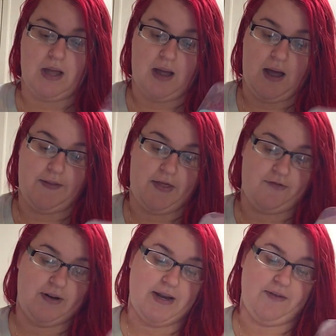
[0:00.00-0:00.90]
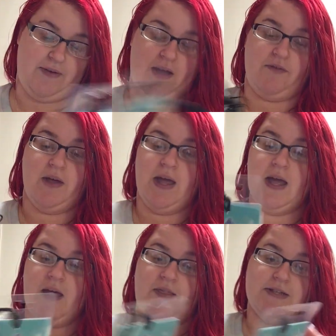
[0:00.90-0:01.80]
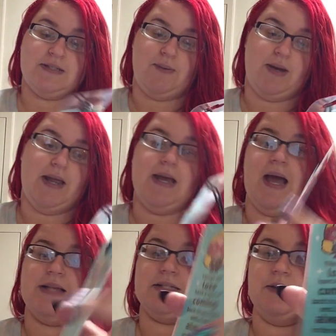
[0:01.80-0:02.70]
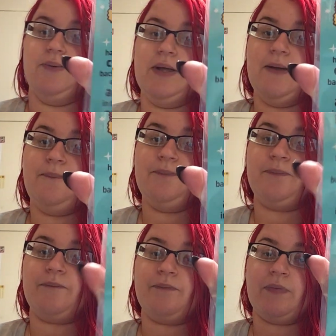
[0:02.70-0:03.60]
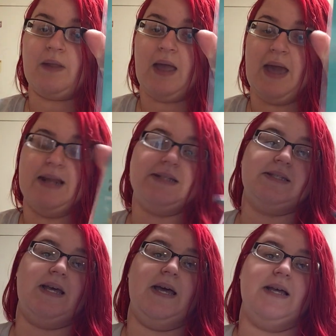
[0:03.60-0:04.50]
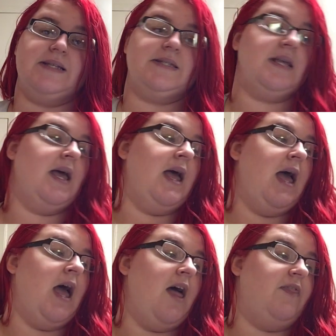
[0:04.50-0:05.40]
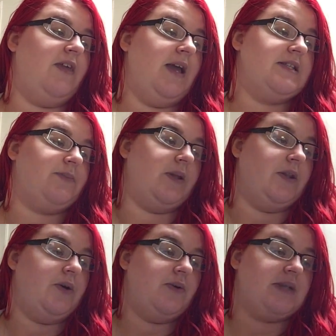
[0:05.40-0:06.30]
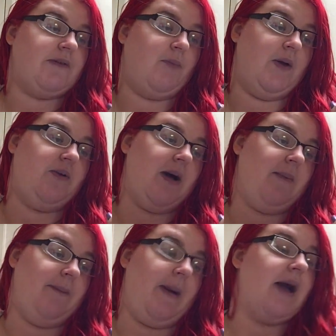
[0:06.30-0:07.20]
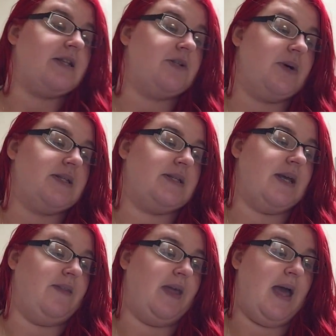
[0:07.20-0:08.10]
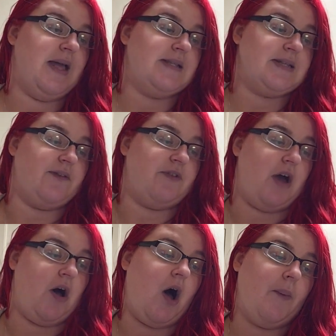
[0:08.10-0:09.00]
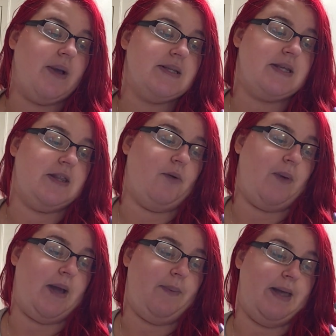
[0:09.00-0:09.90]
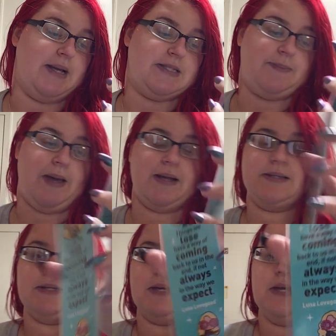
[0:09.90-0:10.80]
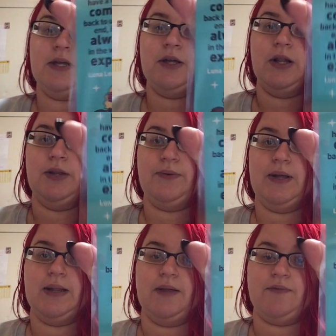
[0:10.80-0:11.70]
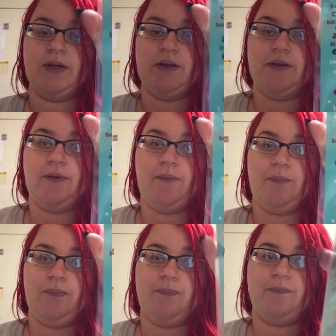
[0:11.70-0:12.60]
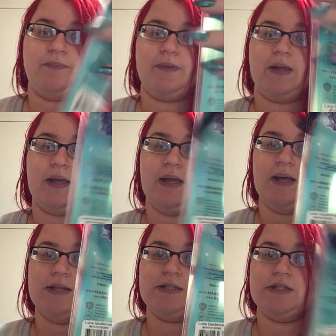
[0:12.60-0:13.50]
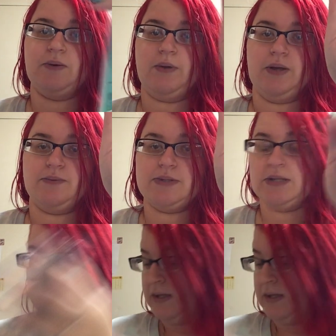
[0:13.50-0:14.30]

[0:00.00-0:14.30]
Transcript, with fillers: Uh, they're 3.95 this one has Luna and it says, Things we lose have a way of coming back to us in the end, if not always in the way we expect. Luna Lovegood. So cute.